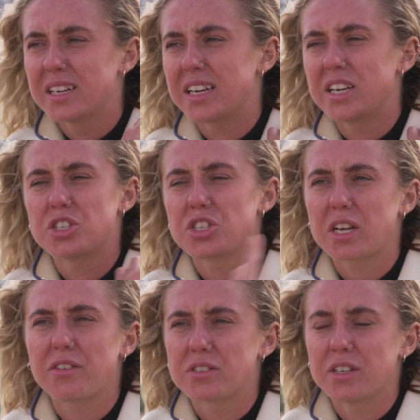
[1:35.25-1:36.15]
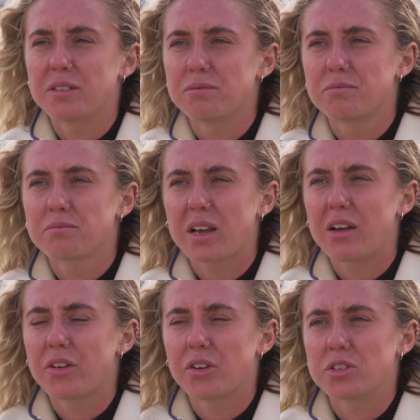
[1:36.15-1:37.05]
and I just have to
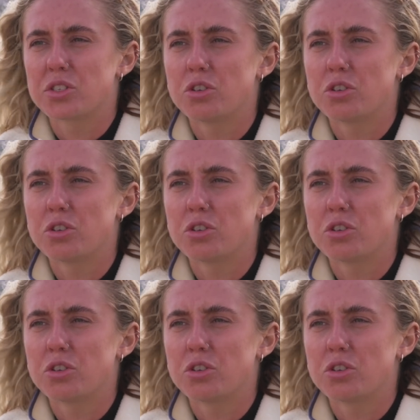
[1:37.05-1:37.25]
carry on as